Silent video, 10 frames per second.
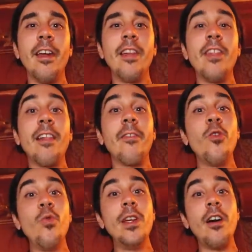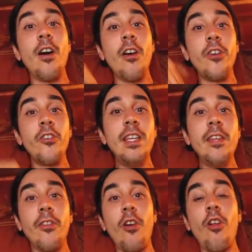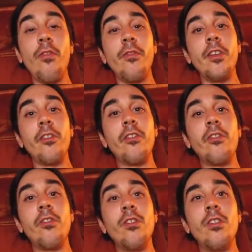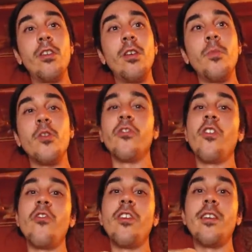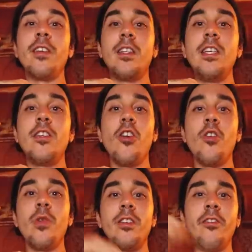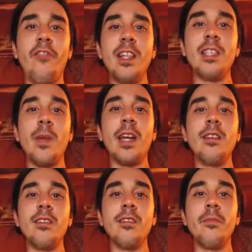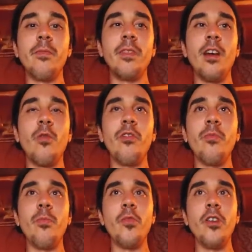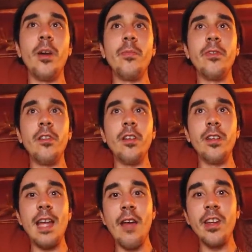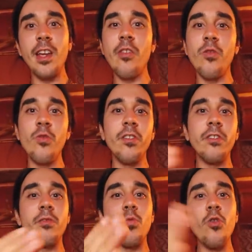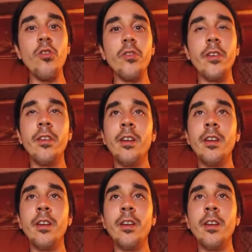And that's who we are underneath all of this persona and ego and defense mechanism that we've put up to navigate through this world.